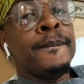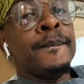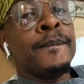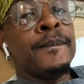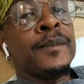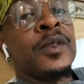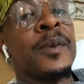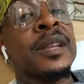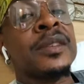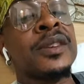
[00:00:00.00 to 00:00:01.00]
Some of
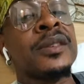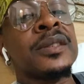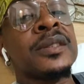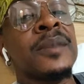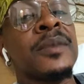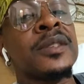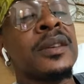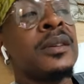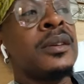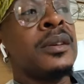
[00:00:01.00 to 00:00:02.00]
the churches them you see,
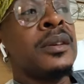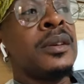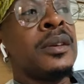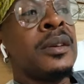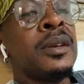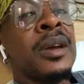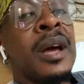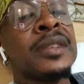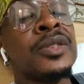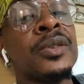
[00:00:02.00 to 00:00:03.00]
I
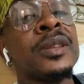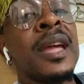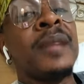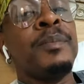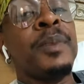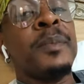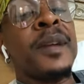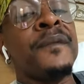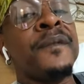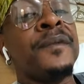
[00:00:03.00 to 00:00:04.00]
some 10 people and
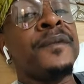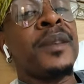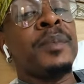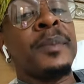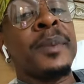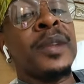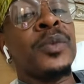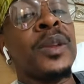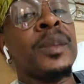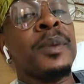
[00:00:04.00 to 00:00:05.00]
15 people and
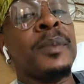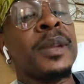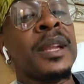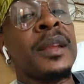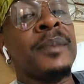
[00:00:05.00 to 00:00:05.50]
20 people in them.